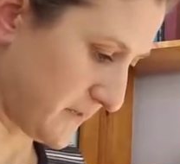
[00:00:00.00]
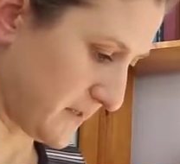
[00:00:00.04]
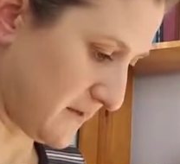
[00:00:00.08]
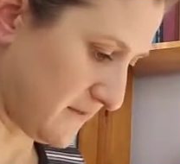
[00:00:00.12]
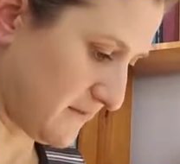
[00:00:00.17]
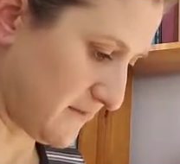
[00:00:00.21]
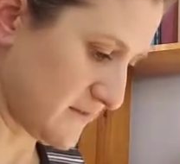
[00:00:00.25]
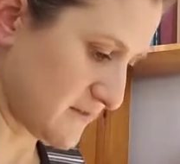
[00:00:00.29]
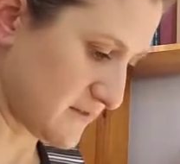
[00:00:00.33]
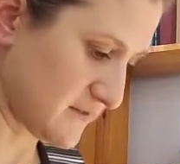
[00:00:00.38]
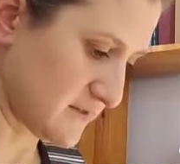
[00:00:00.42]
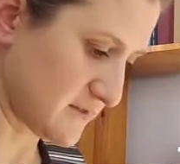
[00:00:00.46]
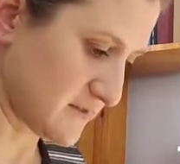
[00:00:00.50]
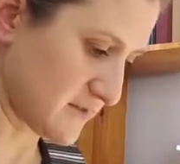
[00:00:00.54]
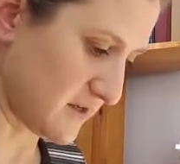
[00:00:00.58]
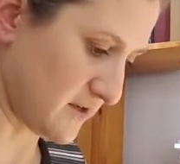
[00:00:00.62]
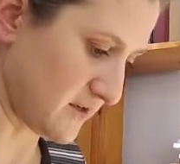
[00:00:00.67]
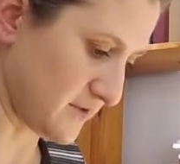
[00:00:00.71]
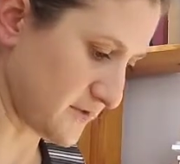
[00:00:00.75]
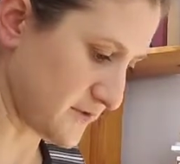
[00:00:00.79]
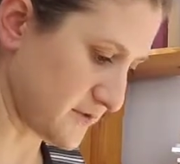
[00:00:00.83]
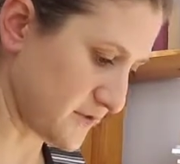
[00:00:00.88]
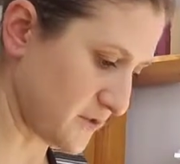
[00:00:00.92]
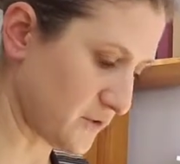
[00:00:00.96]
And this is
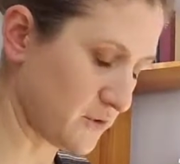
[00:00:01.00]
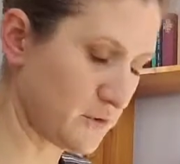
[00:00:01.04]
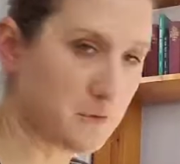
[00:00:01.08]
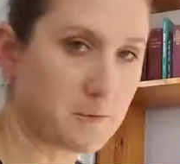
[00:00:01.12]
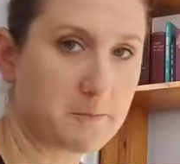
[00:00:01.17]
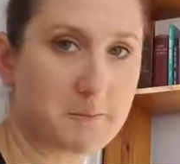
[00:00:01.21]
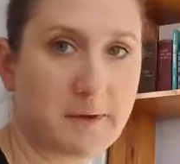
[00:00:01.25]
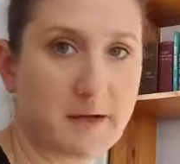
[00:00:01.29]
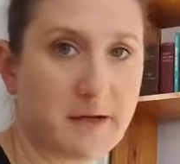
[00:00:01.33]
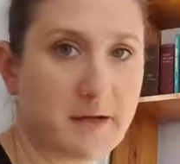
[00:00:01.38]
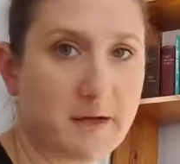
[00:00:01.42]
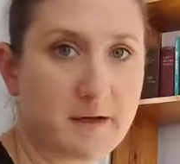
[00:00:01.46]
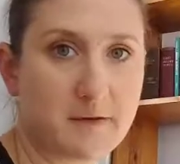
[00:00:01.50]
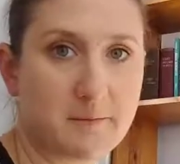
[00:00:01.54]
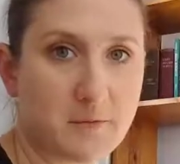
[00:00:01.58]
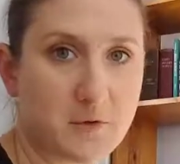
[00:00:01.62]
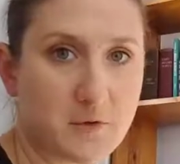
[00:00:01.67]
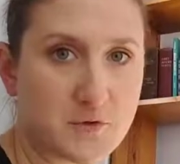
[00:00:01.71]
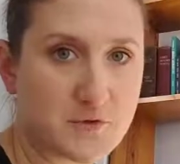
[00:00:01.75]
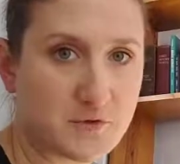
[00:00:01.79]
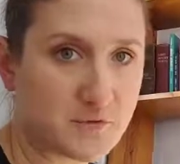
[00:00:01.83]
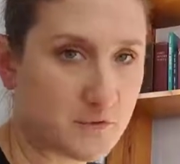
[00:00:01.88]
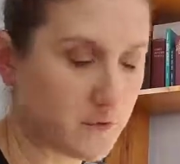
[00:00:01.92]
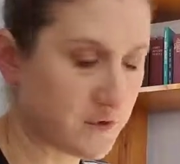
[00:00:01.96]
also my
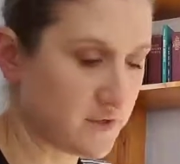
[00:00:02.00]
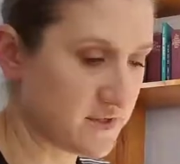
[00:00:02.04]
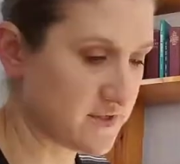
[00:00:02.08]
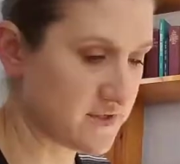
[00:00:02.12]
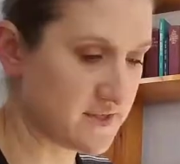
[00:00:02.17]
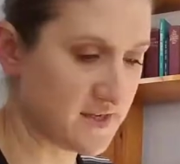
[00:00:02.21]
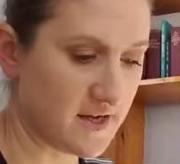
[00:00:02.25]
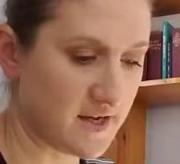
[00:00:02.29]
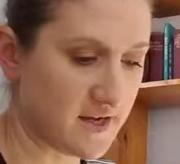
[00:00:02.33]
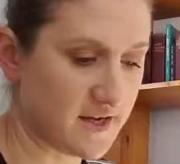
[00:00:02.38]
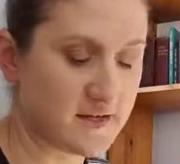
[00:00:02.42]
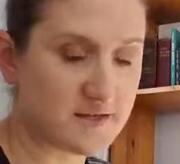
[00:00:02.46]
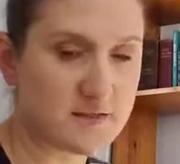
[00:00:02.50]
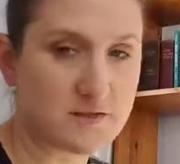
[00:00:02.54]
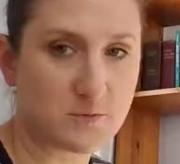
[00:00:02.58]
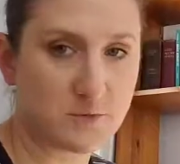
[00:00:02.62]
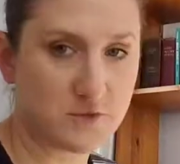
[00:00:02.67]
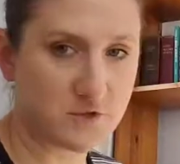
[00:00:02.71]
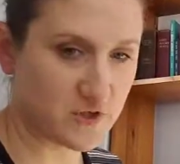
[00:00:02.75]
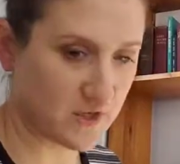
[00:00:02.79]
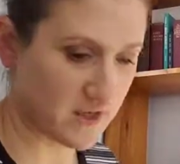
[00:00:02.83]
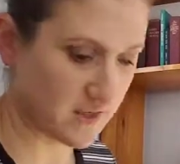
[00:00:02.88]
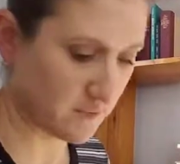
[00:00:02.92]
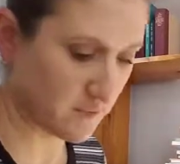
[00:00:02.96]
utmost for his highest,
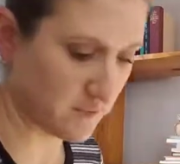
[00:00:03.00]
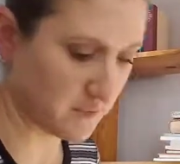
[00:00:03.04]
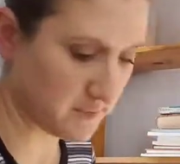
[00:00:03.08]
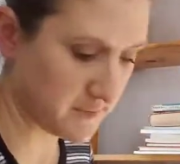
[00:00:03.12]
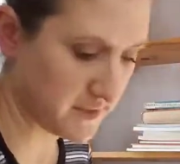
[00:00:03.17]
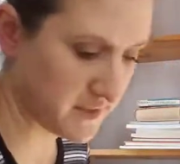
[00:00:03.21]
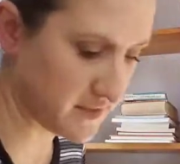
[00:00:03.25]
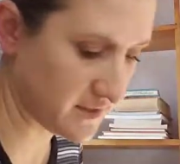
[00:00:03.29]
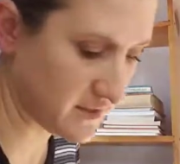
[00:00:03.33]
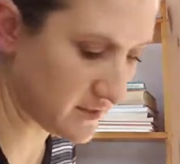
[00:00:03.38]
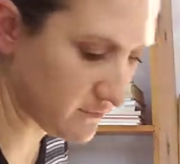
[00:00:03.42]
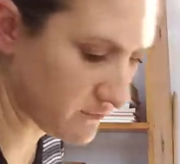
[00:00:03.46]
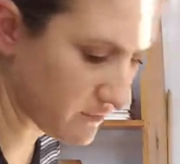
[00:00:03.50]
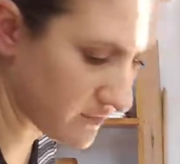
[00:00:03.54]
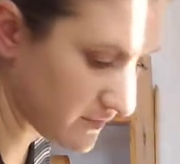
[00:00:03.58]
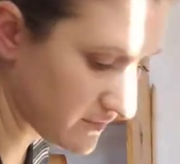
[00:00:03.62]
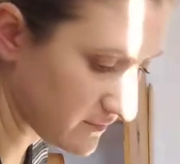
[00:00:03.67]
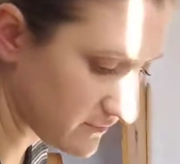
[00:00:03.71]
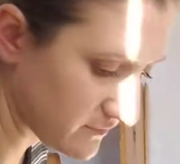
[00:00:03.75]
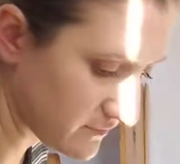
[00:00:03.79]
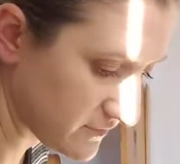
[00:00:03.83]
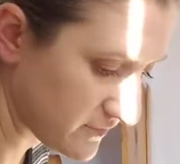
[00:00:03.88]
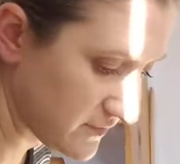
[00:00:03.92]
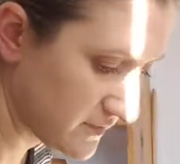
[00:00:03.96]
which I will be getting rid
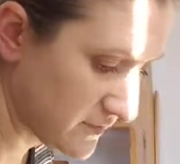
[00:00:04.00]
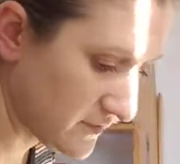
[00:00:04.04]
of